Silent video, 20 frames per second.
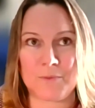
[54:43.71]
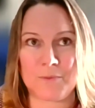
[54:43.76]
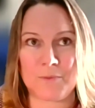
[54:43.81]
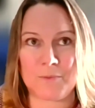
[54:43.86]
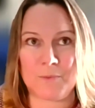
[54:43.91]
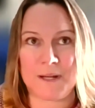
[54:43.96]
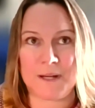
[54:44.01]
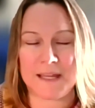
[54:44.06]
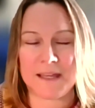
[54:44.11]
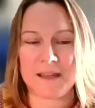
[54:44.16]

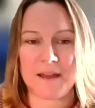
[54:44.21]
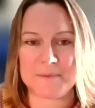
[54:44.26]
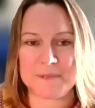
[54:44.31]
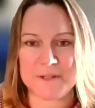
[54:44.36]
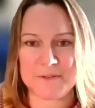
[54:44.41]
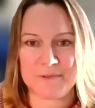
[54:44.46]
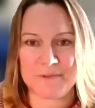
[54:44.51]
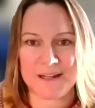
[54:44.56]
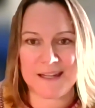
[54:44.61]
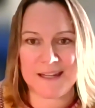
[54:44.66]
when it comes
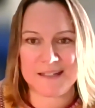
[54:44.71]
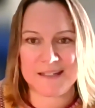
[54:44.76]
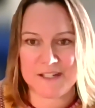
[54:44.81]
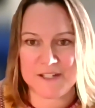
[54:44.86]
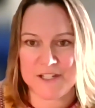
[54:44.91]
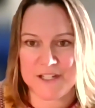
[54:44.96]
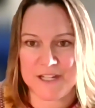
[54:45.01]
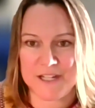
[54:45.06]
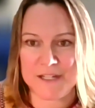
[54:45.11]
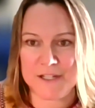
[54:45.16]
to
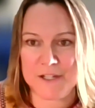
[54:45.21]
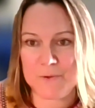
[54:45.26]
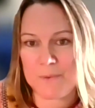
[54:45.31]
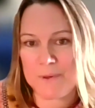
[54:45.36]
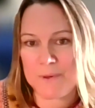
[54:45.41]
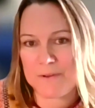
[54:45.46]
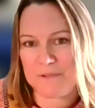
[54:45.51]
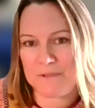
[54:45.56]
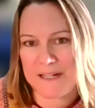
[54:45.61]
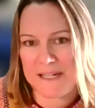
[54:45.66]
recognition, you
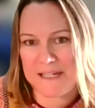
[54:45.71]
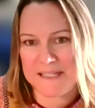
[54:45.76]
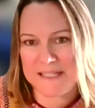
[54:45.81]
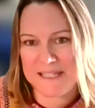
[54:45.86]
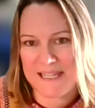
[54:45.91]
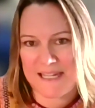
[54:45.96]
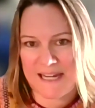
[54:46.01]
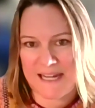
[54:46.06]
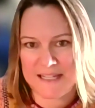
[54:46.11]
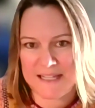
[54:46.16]
will run
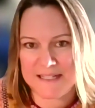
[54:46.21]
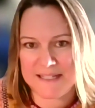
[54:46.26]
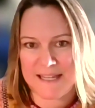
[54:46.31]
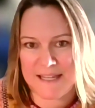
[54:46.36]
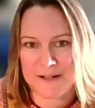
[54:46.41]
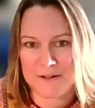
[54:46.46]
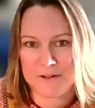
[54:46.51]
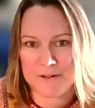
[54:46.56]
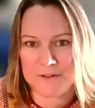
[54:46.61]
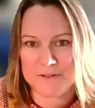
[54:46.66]
into
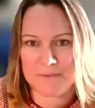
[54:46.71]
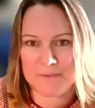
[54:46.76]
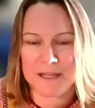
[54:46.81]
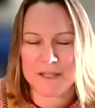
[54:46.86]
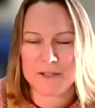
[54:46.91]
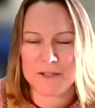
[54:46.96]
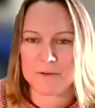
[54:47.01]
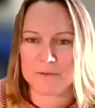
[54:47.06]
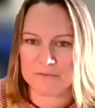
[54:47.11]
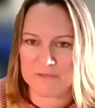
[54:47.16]
naysayers, right?
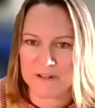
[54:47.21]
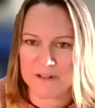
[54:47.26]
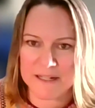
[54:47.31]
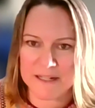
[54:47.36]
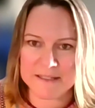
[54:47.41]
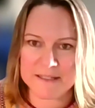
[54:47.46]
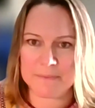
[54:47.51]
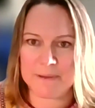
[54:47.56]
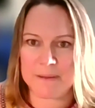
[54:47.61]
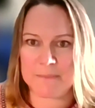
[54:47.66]
You'll run
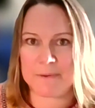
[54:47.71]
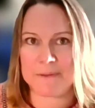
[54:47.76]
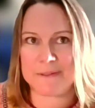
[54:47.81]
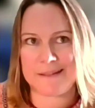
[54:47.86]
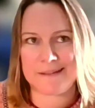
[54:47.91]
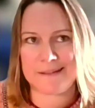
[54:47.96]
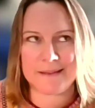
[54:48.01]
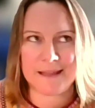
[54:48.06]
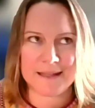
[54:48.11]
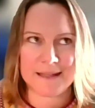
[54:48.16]
into people
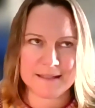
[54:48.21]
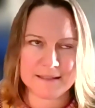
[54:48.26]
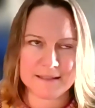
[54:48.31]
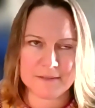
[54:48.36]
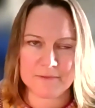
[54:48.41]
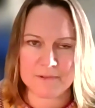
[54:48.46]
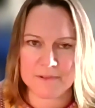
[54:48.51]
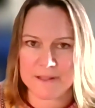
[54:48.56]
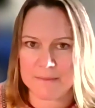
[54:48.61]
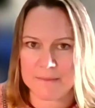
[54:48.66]
that doesn't
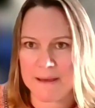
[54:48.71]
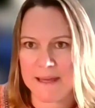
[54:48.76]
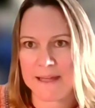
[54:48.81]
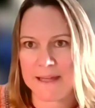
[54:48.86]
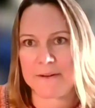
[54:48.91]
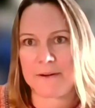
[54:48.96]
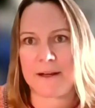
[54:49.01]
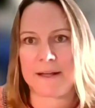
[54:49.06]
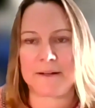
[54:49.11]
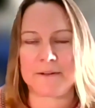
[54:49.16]
really
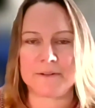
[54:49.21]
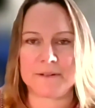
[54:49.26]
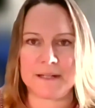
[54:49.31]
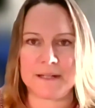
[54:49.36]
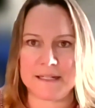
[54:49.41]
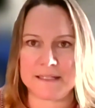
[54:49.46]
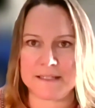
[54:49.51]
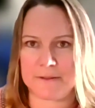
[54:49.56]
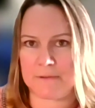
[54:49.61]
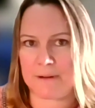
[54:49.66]
matter. I don't
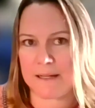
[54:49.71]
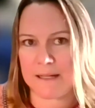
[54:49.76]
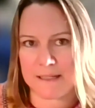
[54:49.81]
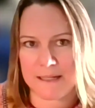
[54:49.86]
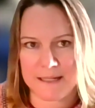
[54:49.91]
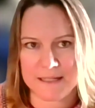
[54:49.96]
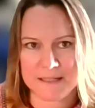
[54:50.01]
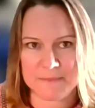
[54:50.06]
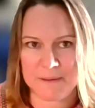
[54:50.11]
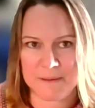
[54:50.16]
need to
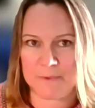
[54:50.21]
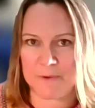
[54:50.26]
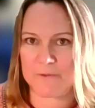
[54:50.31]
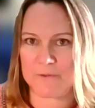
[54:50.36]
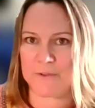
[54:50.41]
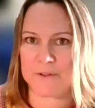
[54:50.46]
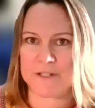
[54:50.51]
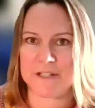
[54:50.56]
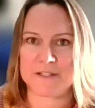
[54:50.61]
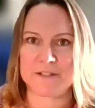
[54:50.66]
recognize people
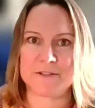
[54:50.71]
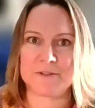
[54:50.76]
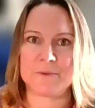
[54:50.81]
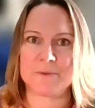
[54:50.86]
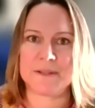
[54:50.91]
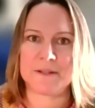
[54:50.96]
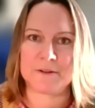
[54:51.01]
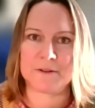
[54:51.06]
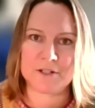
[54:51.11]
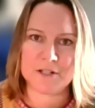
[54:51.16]
for just
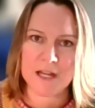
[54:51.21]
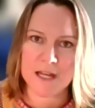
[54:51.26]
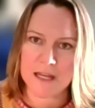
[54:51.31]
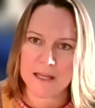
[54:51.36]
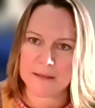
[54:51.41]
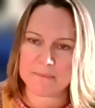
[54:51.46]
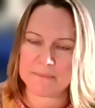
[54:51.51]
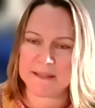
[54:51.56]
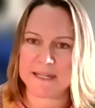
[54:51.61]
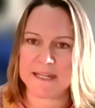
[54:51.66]
doing their
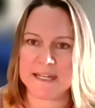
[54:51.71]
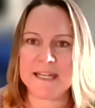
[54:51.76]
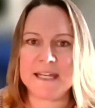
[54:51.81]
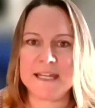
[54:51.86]
job, and